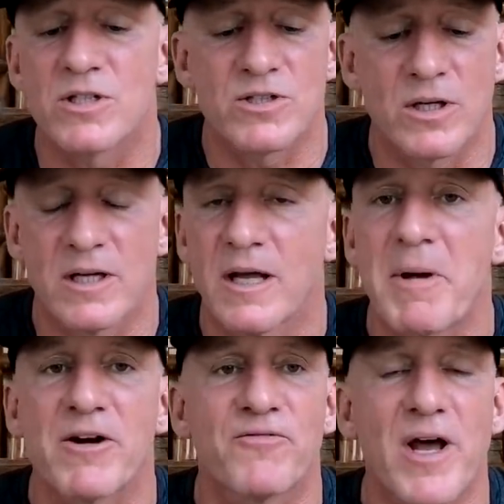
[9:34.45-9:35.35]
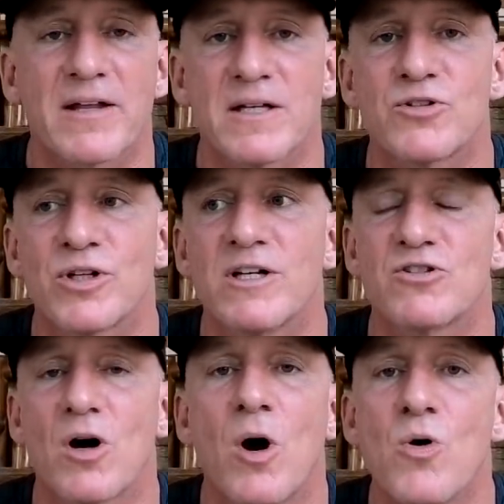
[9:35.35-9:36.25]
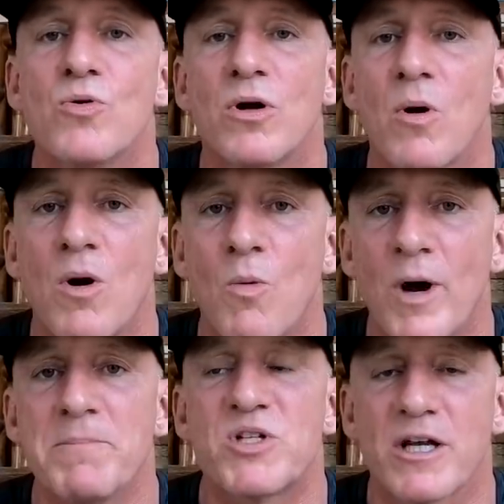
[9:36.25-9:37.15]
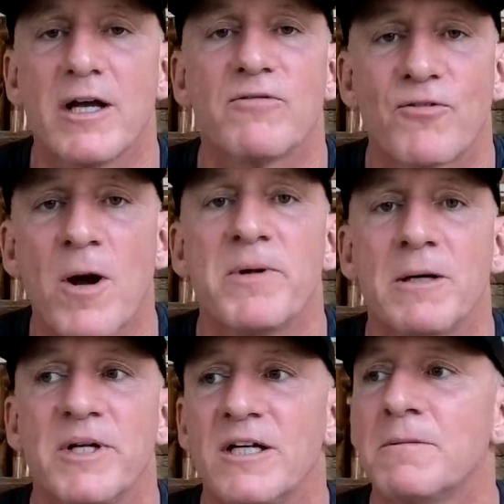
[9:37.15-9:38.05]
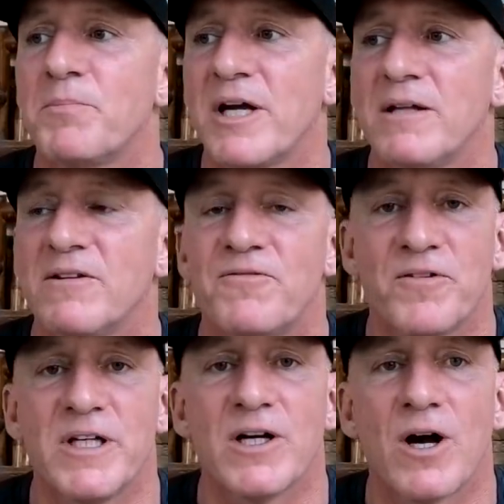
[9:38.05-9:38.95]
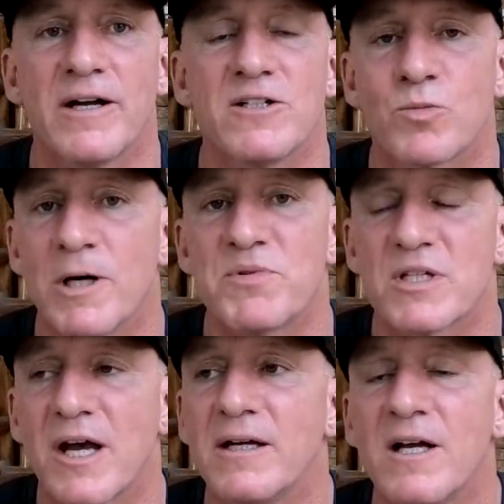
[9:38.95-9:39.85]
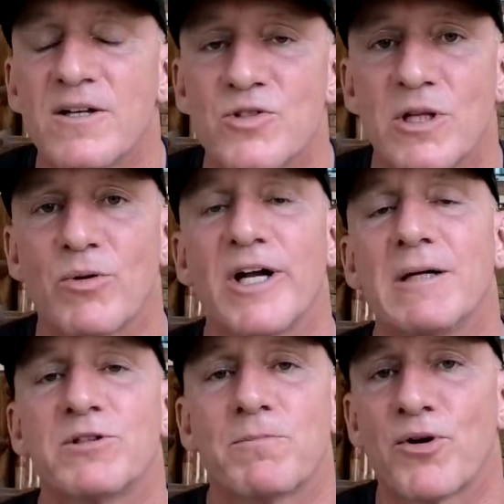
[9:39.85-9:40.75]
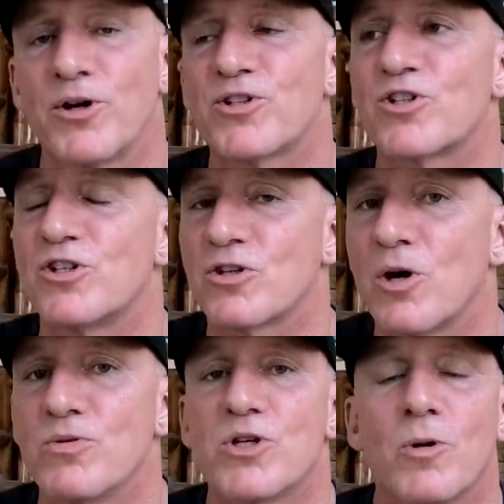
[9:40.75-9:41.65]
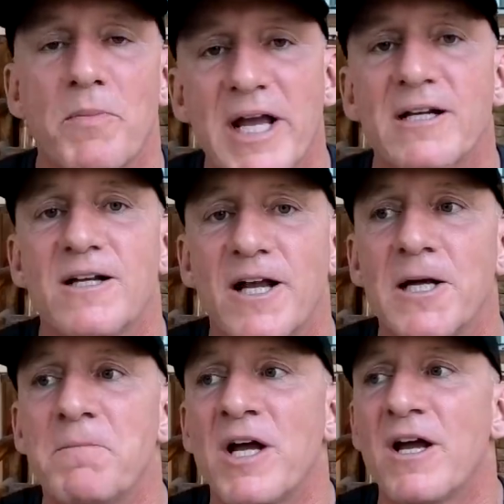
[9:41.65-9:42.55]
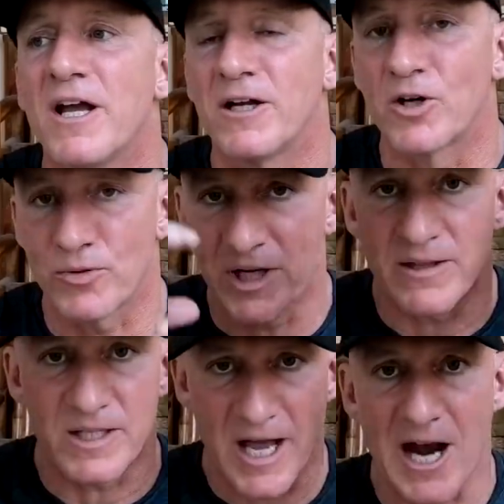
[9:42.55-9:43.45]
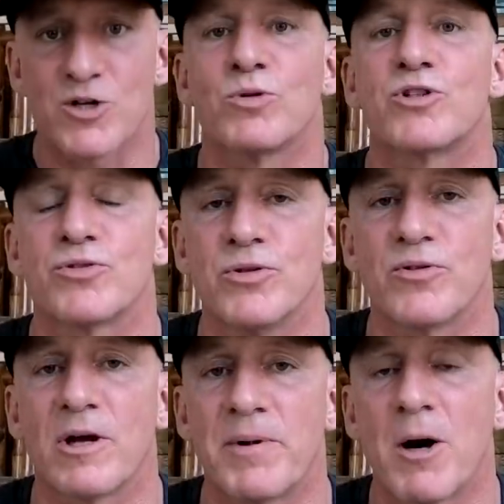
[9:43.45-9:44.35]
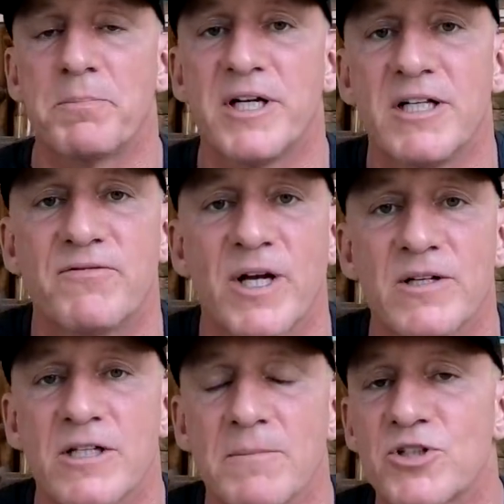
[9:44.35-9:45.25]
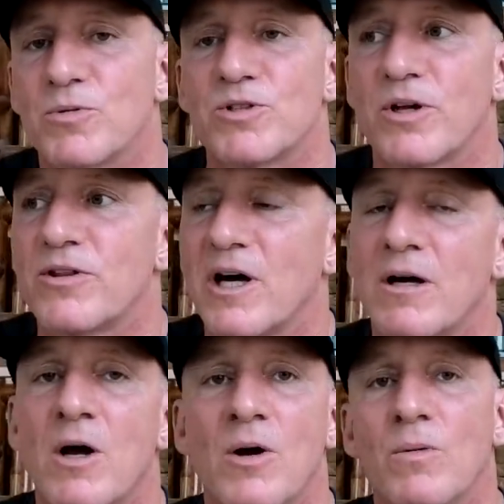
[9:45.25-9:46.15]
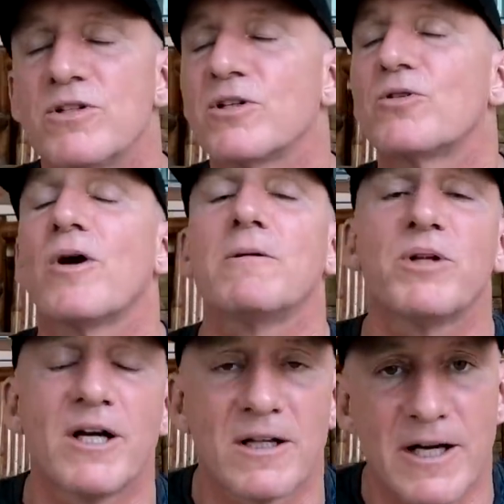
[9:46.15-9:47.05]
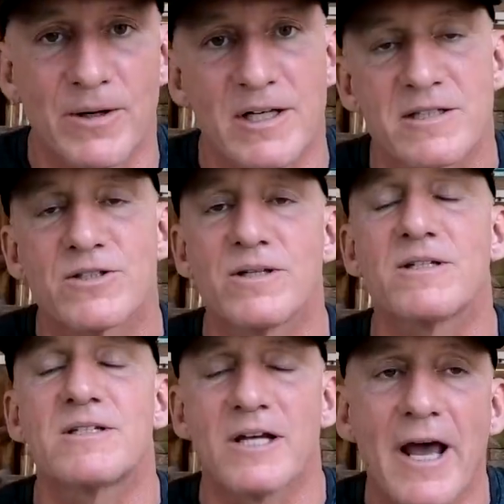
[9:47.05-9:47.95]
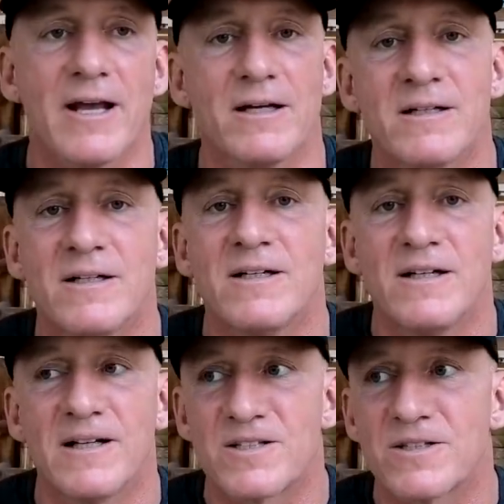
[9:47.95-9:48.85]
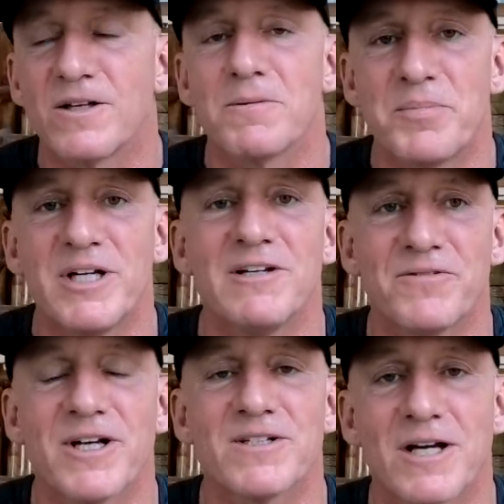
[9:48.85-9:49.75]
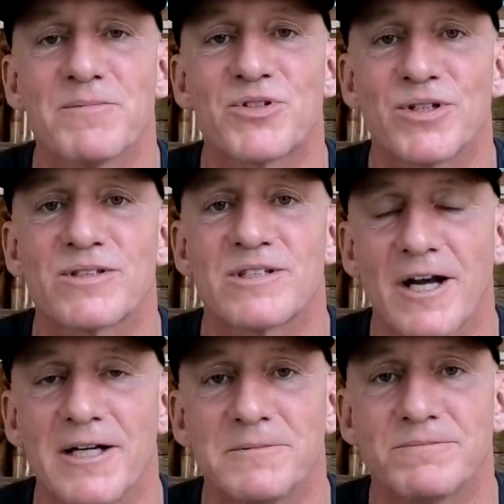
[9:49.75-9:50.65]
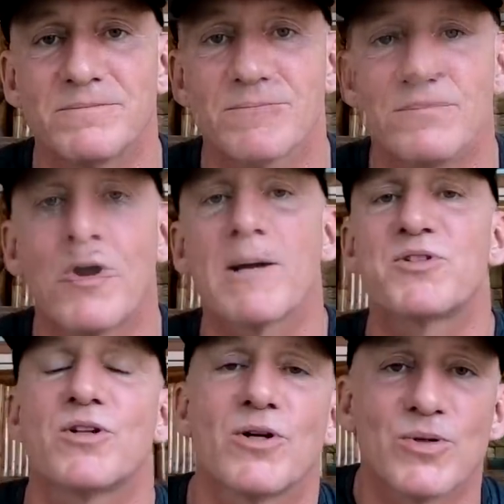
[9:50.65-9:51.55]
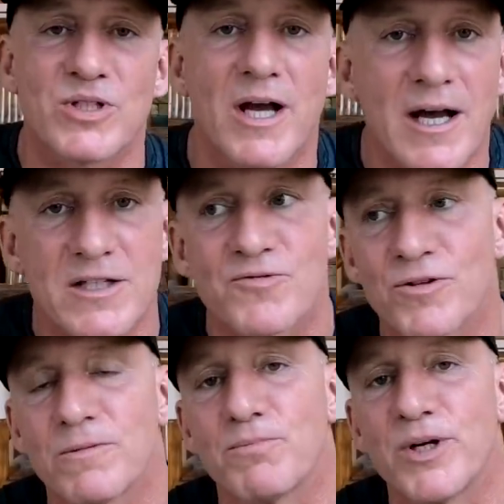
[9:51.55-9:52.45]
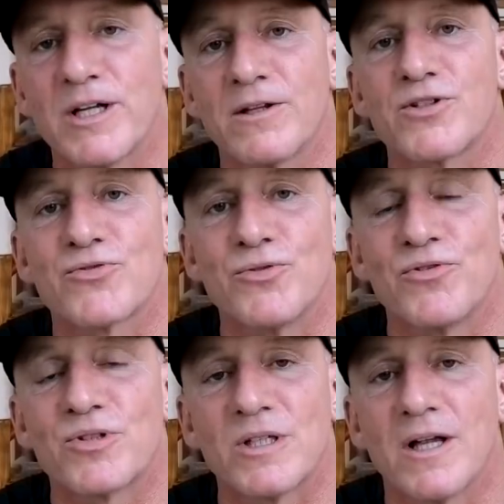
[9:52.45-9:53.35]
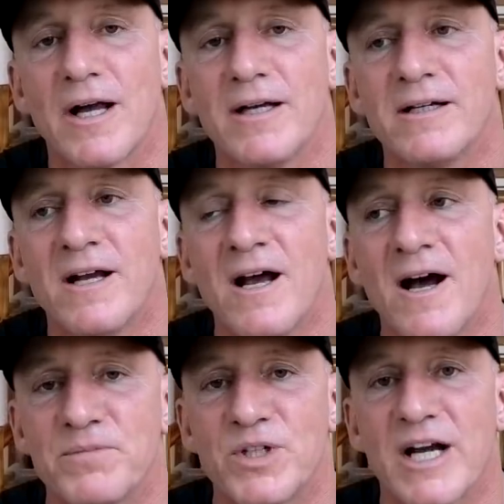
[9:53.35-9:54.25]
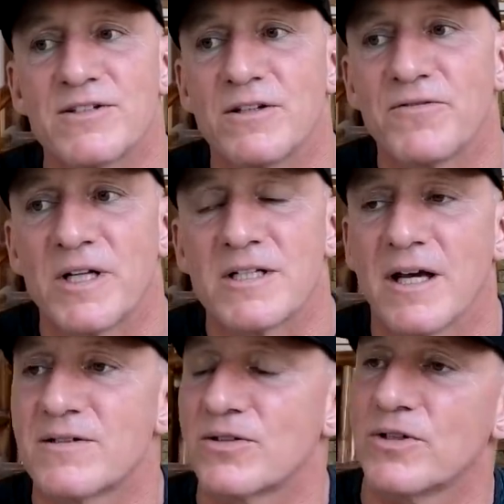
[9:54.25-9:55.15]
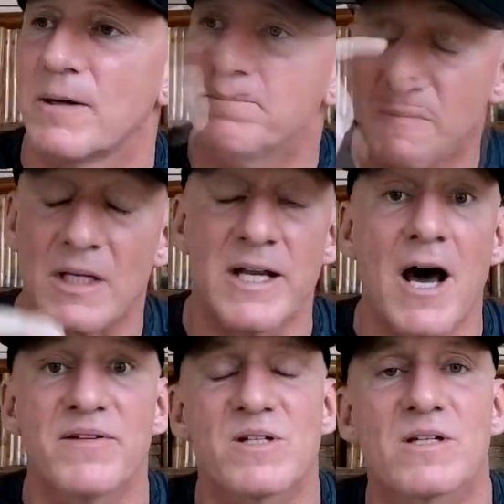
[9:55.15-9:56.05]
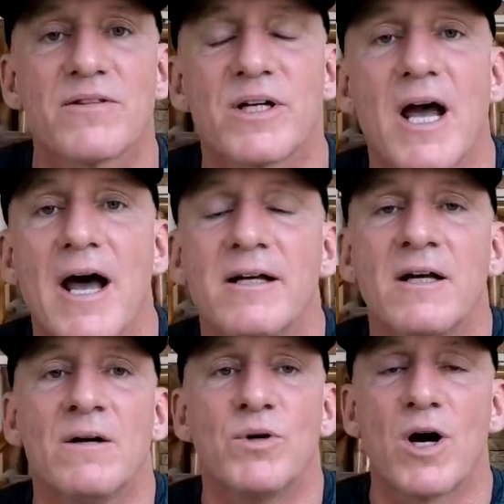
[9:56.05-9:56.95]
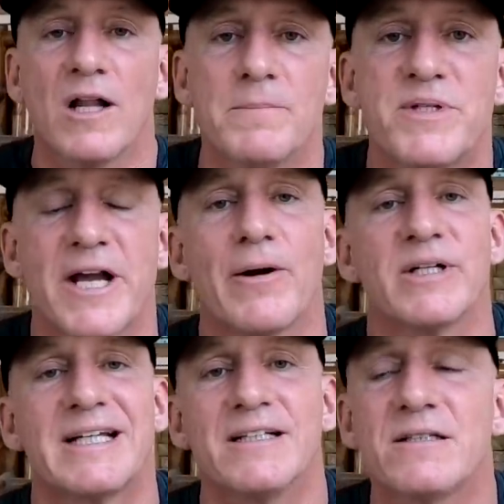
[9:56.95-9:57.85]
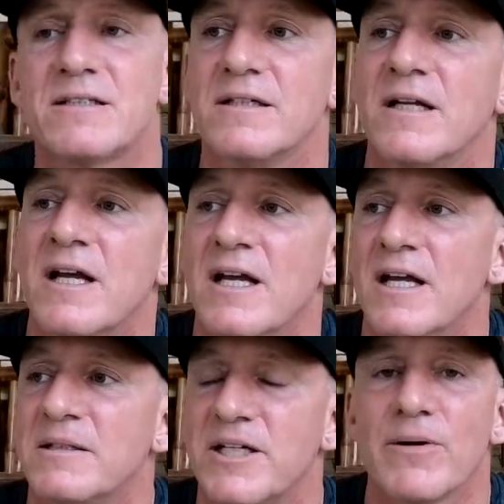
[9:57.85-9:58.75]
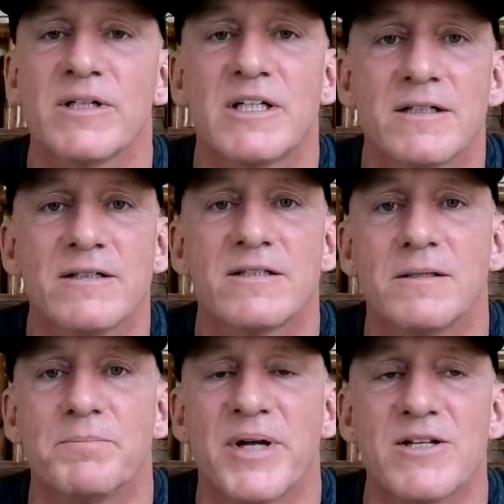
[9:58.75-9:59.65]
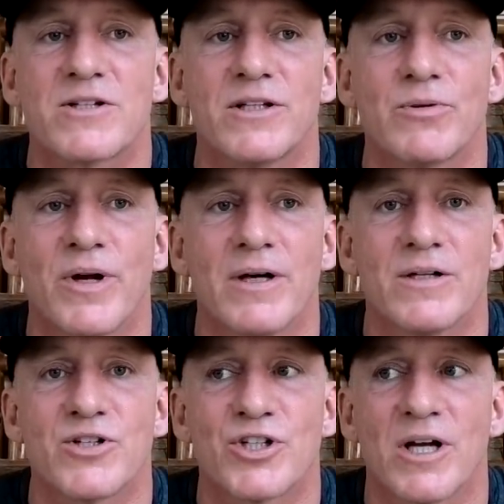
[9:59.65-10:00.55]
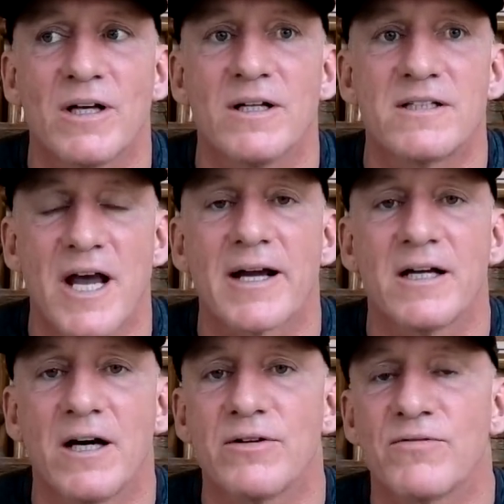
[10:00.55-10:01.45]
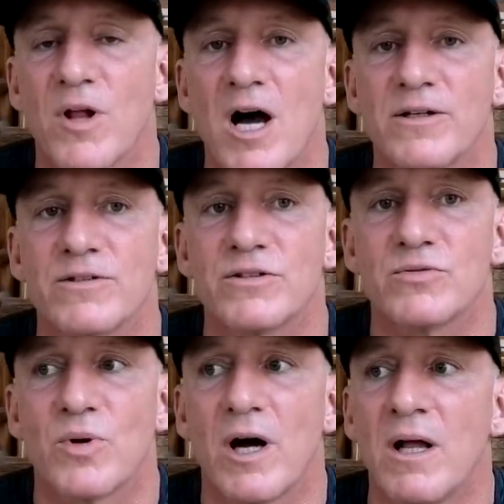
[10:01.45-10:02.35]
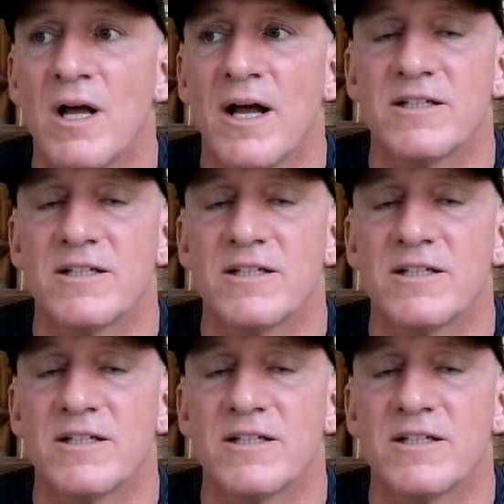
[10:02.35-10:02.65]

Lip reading: As a matter of fact, they took his own website from him. He didn't pay the fee on his website, so they were able to purchase his own domain name and create the actual truth about PD Van Dumpster, which I thought was incredibly hilarious. And to this day, it's still the PD Van Dumpster site. So props to those guys for bringing the truth to light. You guys did a fantastic job. Now, there's this other guy. We'll call him Darren Gilson. Darren Gilson basically created a channel attacking other vloggers as well.